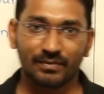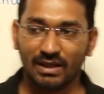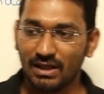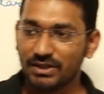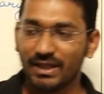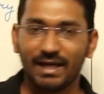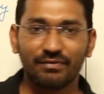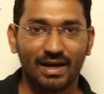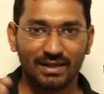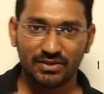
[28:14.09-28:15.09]
Initial and
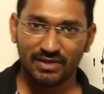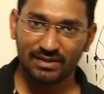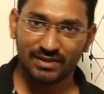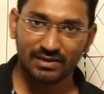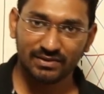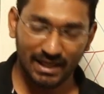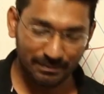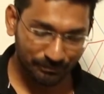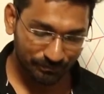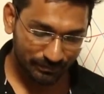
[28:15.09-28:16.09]
final states are
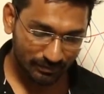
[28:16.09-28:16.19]
same,